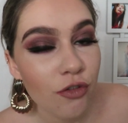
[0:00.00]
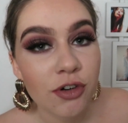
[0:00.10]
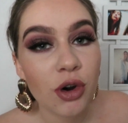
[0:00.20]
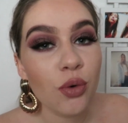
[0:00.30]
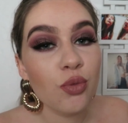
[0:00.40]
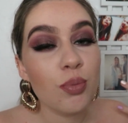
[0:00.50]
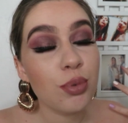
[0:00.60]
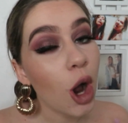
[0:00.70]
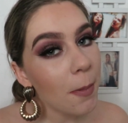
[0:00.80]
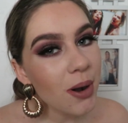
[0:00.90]
for a
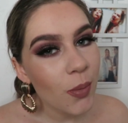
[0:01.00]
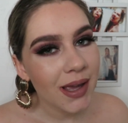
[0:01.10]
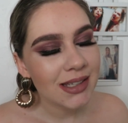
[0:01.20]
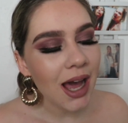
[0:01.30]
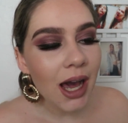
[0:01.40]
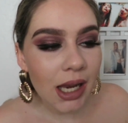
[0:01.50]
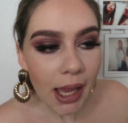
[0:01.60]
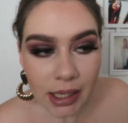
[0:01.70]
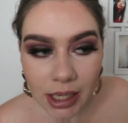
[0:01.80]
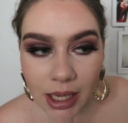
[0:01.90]
proper winged
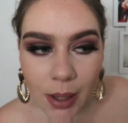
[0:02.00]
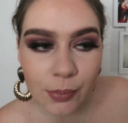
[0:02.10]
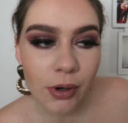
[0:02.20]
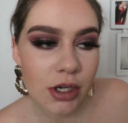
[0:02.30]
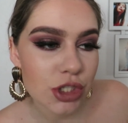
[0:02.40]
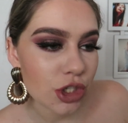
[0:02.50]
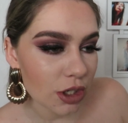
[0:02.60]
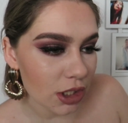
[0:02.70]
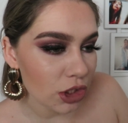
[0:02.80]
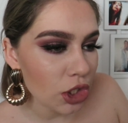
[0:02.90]
eyeliner, a brush you
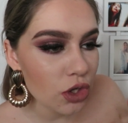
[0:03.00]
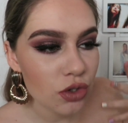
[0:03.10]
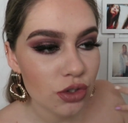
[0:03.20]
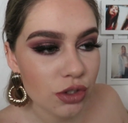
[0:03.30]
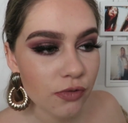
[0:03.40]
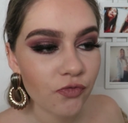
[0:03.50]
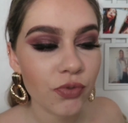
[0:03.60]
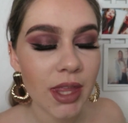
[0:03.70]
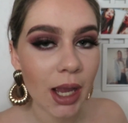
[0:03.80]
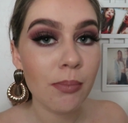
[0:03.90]
can use
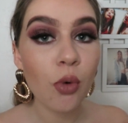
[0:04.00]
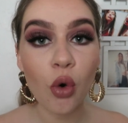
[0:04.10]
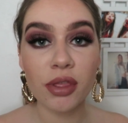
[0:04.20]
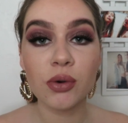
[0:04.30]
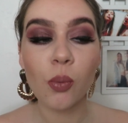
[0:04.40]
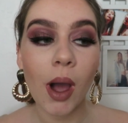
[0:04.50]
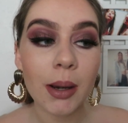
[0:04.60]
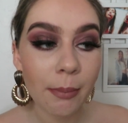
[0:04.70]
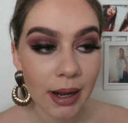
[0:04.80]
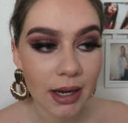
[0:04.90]
like more than
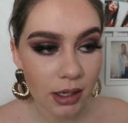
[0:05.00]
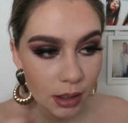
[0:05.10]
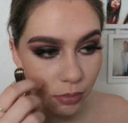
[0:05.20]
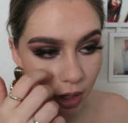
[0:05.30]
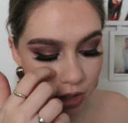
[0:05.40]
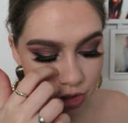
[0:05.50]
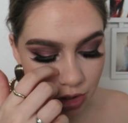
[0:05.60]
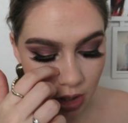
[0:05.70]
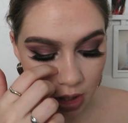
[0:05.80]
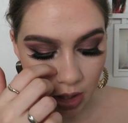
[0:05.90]
one blending
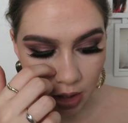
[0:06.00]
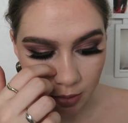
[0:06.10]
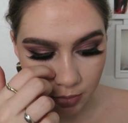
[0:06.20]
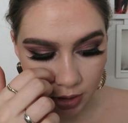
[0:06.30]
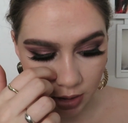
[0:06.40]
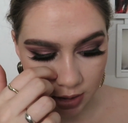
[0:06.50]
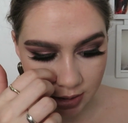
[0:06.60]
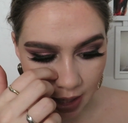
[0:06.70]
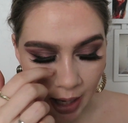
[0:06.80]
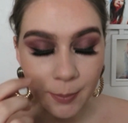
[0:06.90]
brush,
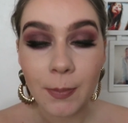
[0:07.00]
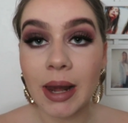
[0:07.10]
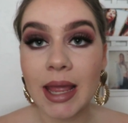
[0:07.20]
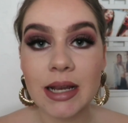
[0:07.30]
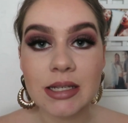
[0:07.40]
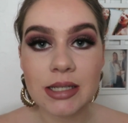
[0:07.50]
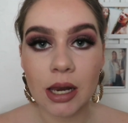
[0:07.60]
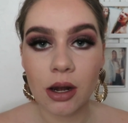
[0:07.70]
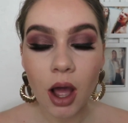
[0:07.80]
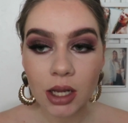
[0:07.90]
because I blend
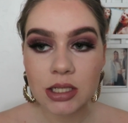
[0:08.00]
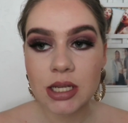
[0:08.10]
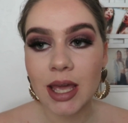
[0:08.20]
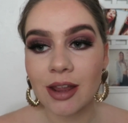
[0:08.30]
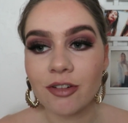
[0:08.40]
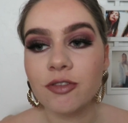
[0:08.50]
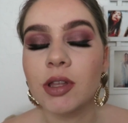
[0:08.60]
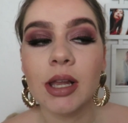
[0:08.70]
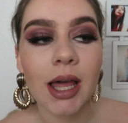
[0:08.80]
a lot and I feel